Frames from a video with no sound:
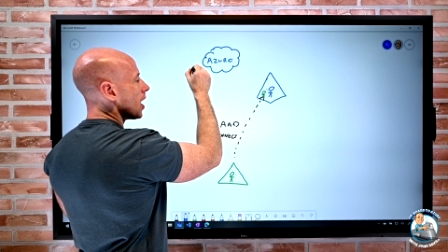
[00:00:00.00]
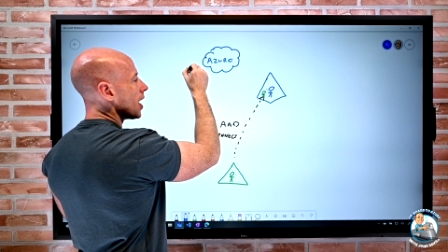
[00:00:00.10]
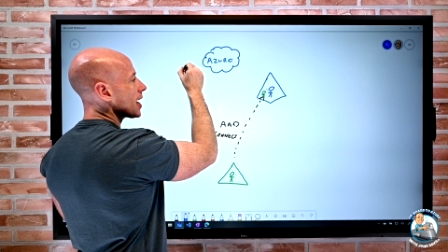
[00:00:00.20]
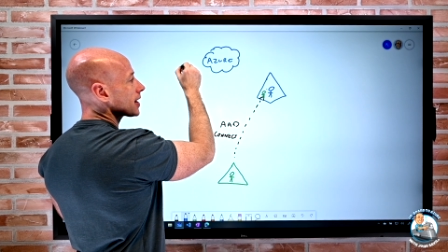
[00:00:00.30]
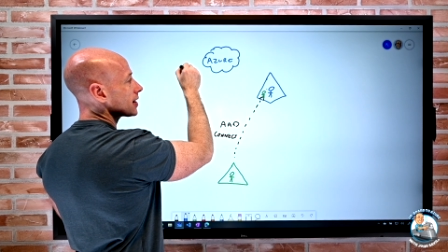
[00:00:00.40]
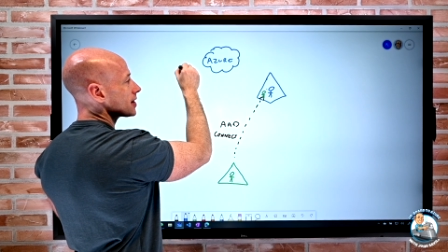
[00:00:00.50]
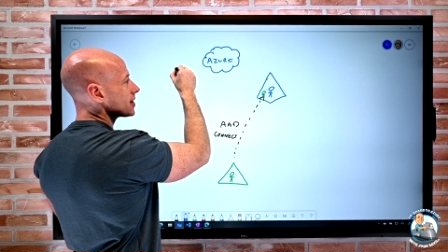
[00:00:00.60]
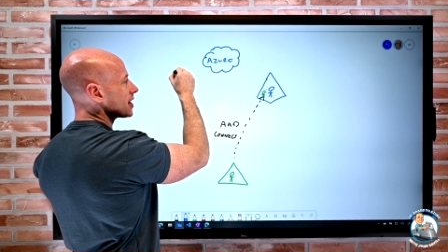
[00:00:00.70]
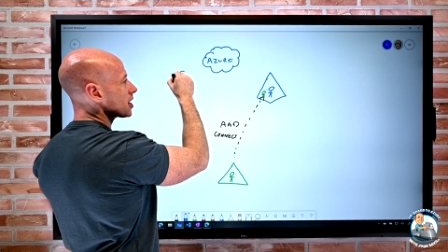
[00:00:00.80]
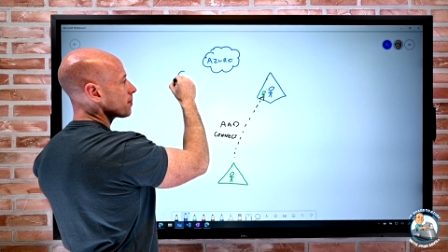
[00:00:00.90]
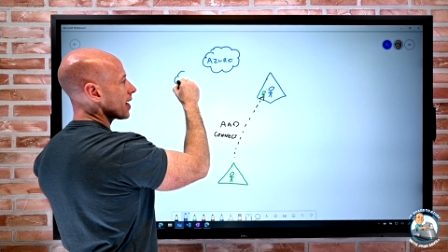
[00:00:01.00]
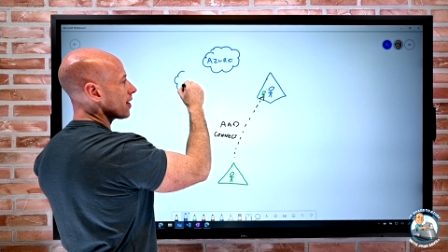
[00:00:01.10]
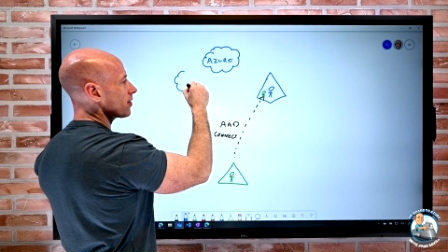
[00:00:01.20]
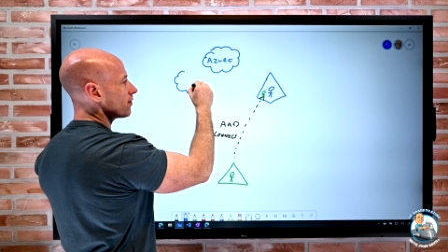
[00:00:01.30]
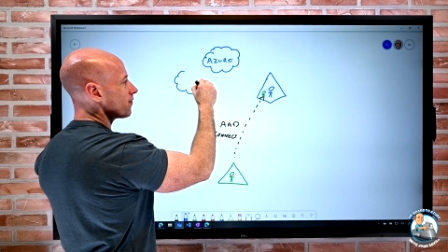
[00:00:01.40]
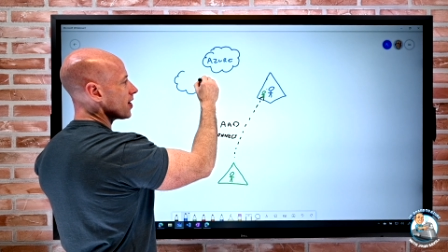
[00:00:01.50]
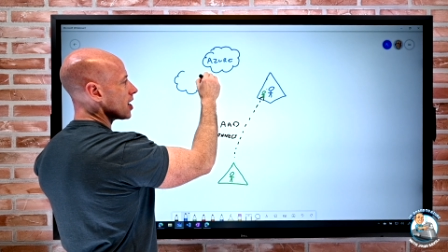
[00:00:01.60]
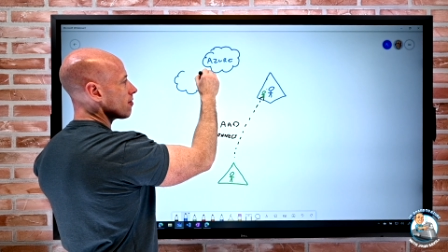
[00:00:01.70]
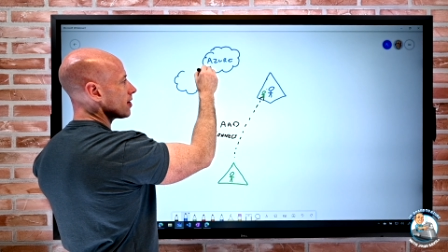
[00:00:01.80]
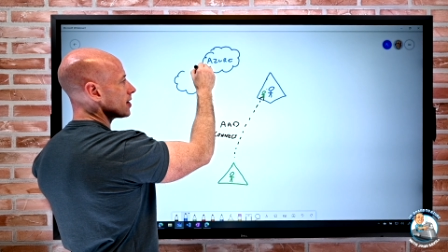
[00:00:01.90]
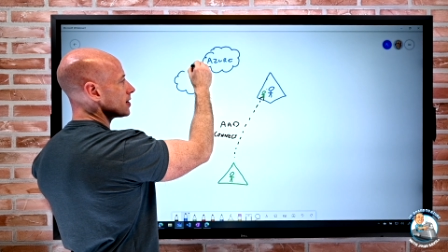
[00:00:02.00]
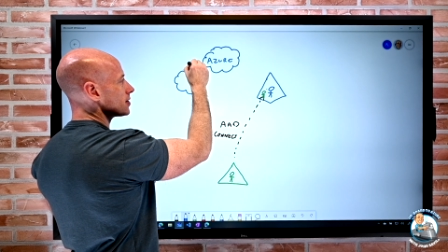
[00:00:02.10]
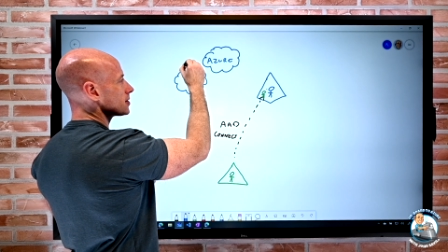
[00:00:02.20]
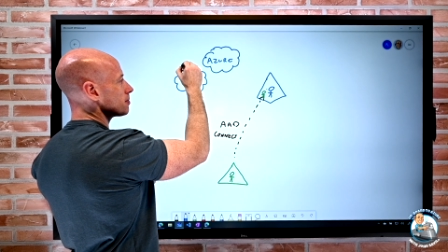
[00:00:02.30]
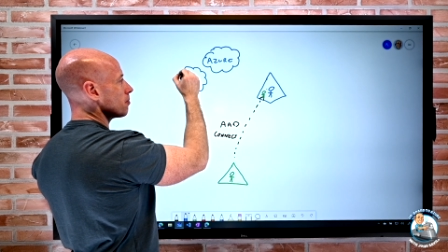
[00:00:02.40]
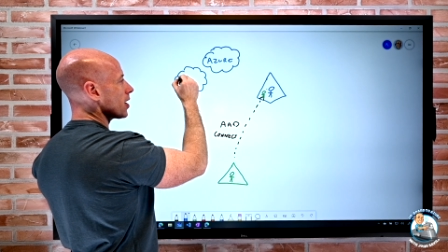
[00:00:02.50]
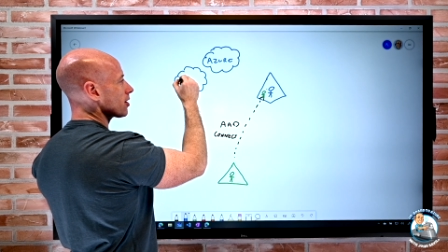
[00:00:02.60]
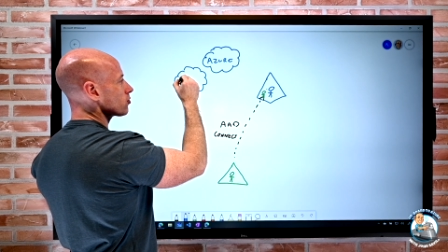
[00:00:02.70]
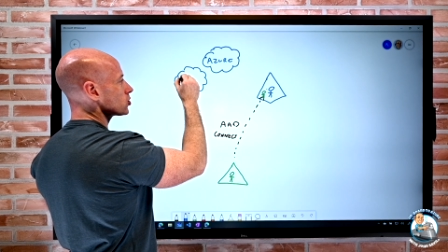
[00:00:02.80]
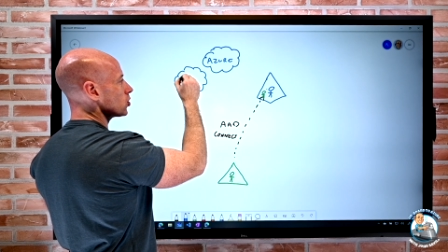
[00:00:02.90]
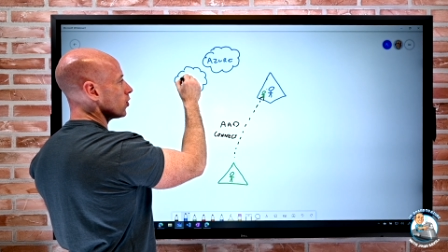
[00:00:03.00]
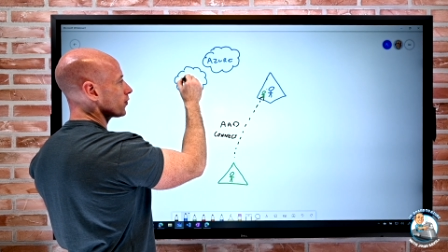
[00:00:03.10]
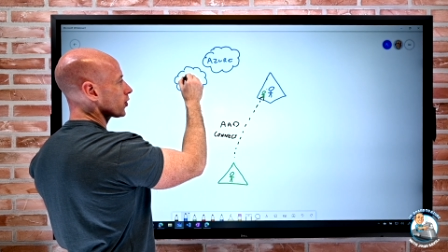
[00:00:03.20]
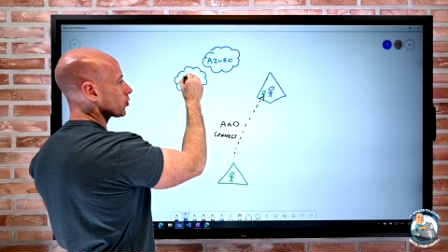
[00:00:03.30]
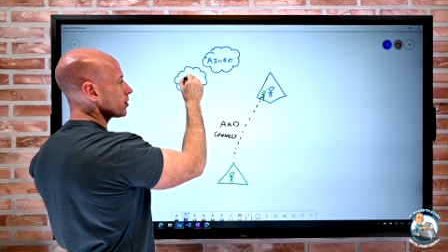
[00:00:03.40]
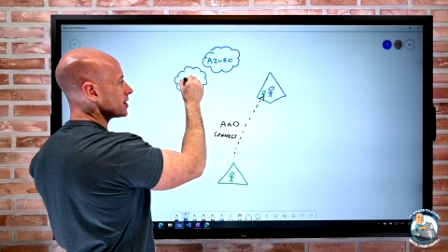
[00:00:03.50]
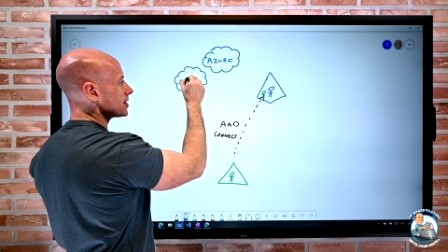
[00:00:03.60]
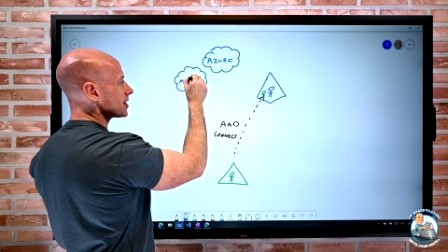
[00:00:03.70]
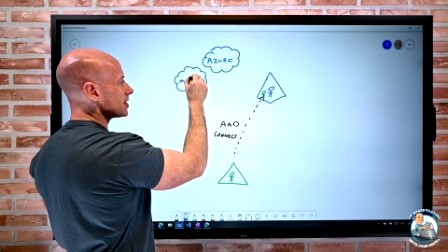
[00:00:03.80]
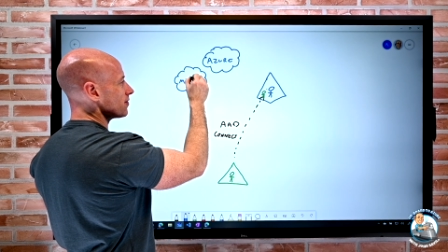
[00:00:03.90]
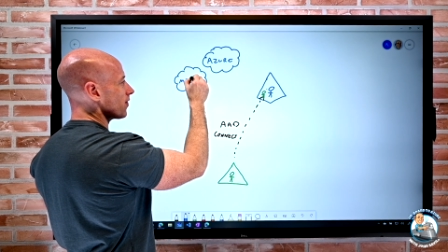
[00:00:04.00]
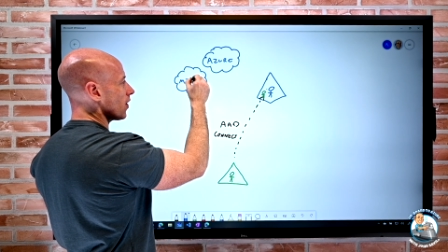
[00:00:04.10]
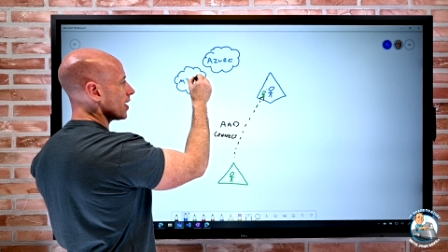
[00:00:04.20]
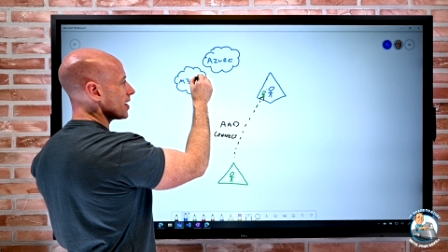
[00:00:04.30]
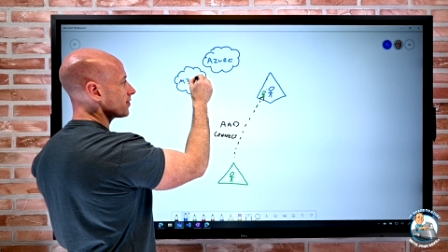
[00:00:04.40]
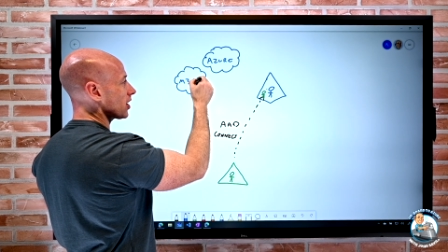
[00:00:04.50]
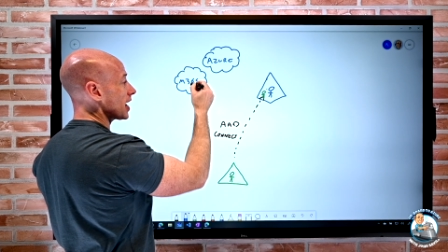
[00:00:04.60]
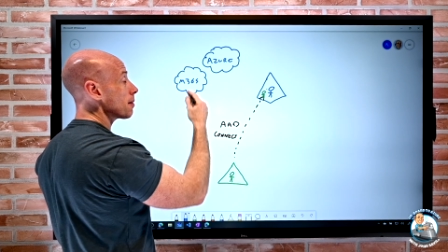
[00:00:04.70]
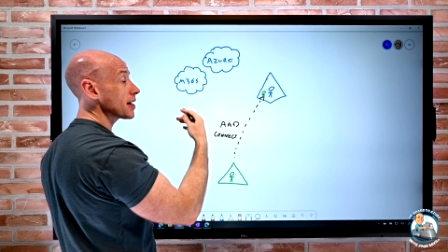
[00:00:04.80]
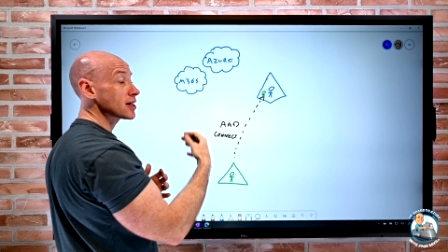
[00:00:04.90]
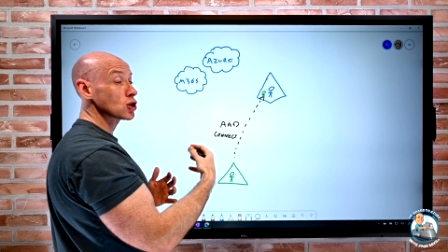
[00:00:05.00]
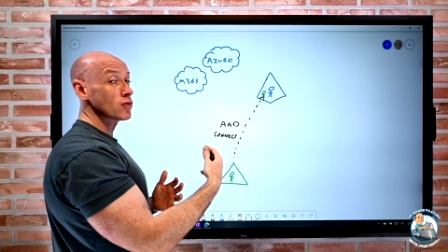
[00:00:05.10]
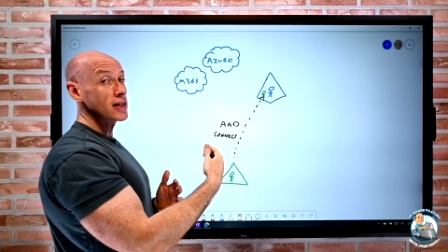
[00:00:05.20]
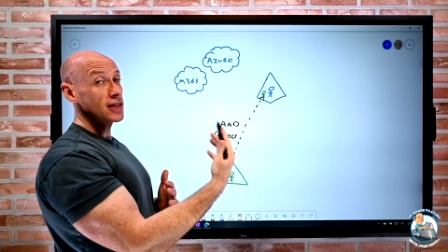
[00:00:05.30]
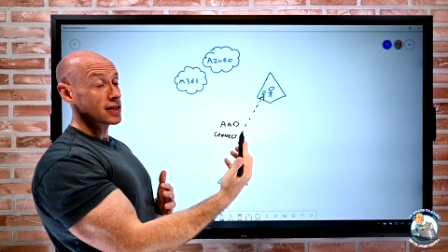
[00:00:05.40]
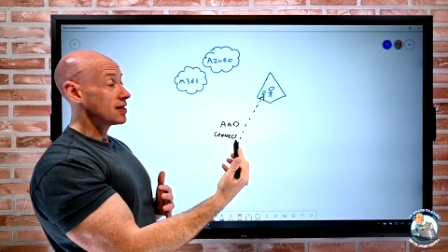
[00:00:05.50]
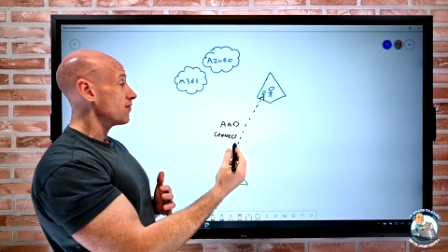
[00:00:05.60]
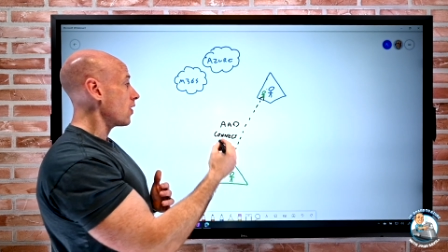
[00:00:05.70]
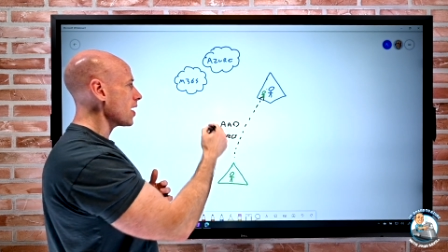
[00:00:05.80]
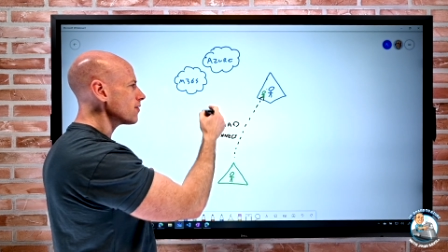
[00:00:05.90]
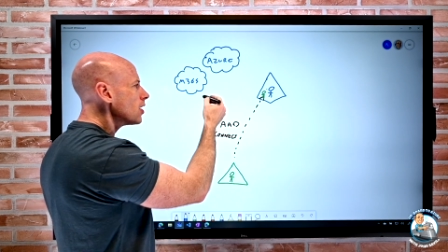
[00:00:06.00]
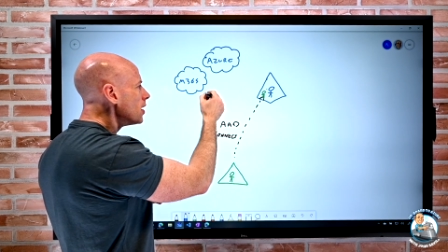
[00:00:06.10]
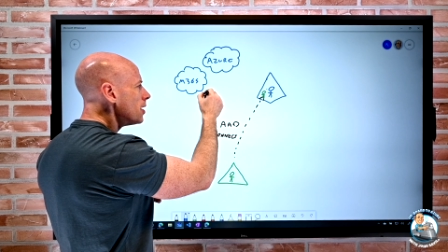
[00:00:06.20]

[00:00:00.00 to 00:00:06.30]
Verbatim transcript: I can think about the various Microsoft 365, Dynamics 365,